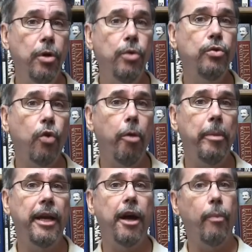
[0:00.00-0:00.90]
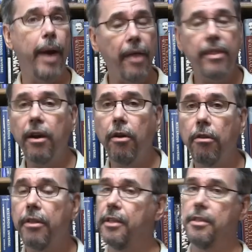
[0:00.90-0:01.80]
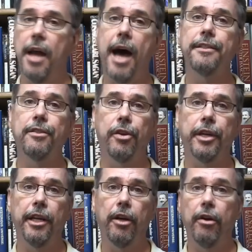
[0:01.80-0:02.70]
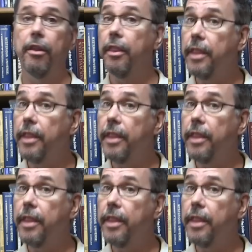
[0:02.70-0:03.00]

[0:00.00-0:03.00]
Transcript: moon's orbit around the Earth is not circular.